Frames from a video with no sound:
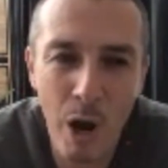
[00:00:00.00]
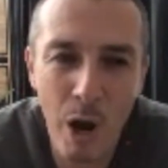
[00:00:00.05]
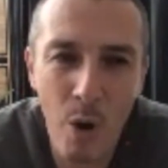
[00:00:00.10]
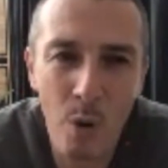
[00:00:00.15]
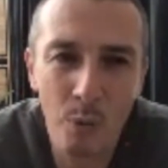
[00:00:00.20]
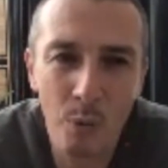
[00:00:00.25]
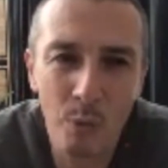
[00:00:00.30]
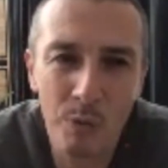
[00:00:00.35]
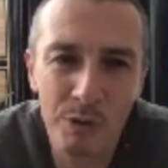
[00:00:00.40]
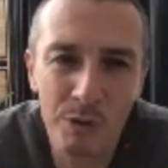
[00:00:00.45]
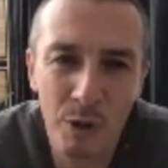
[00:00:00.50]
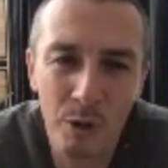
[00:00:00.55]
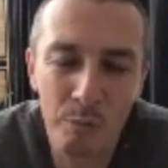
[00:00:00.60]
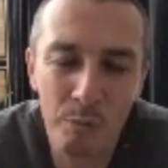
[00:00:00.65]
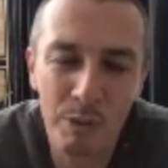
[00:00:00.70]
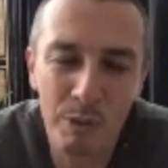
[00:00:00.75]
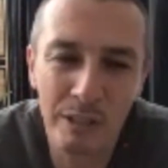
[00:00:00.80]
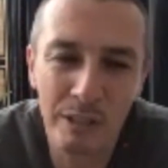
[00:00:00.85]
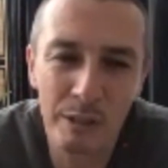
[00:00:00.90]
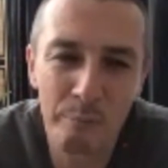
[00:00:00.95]
own without
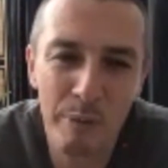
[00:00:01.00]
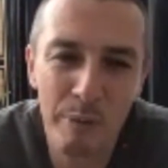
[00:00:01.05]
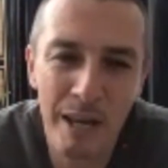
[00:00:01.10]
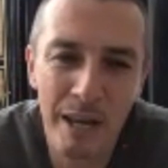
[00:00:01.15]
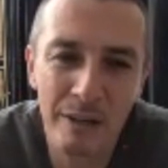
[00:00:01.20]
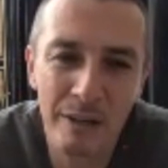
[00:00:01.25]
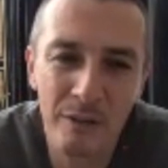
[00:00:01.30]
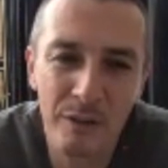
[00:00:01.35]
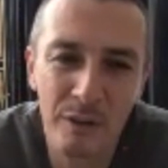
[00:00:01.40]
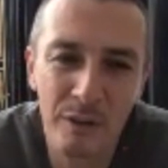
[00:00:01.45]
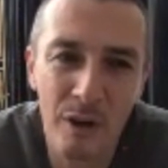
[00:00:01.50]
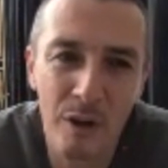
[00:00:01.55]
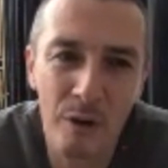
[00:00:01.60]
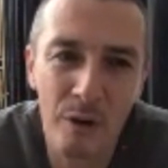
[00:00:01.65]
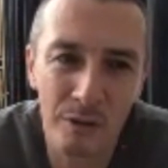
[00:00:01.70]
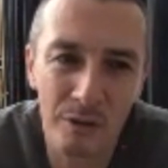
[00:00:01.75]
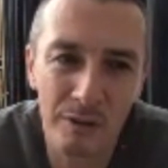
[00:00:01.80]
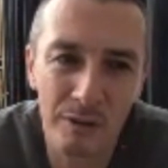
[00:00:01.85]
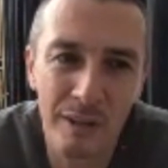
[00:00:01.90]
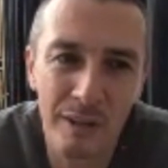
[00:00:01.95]
being dependent
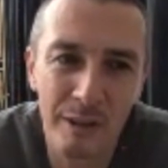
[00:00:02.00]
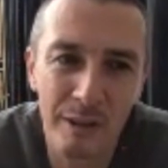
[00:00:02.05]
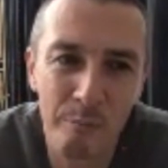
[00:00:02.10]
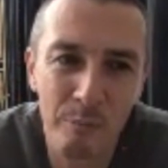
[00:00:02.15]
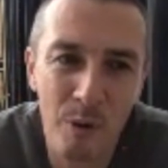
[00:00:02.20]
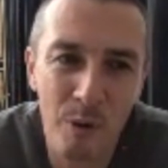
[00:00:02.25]
on another